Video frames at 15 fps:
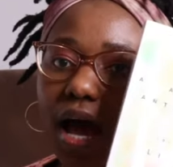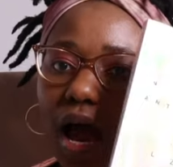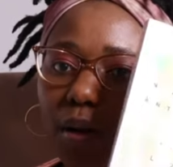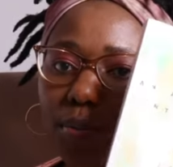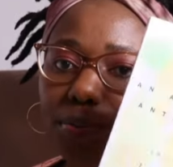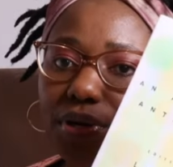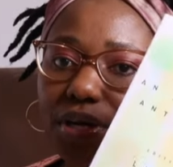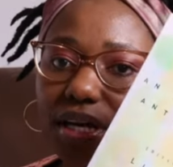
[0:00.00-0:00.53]

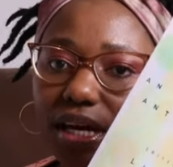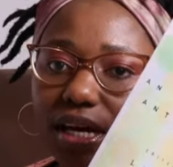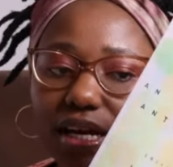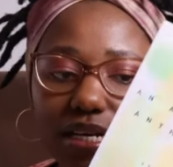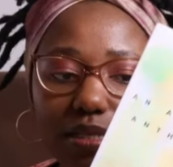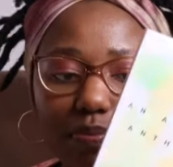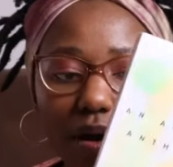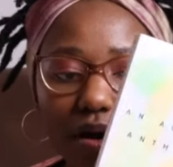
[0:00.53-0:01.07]
I'm reading it
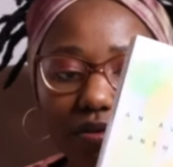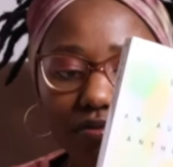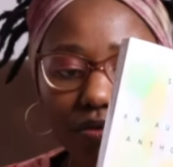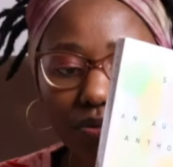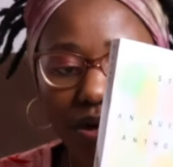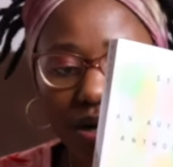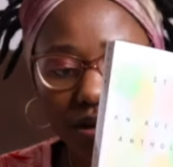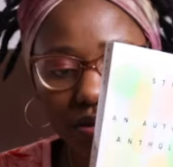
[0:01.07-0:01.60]
as part of the
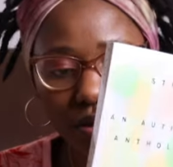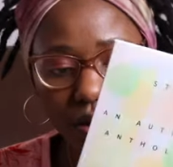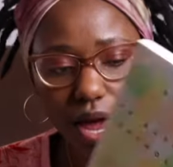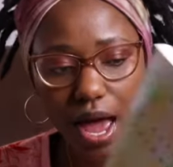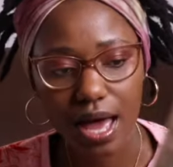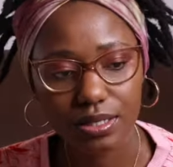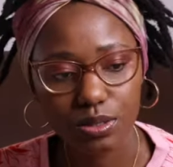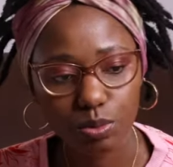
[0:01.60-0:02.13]
readathon
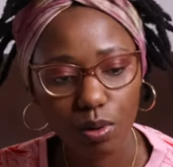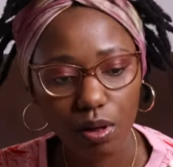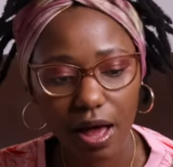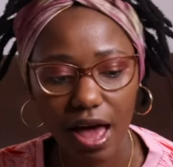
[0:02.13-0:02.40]
as well.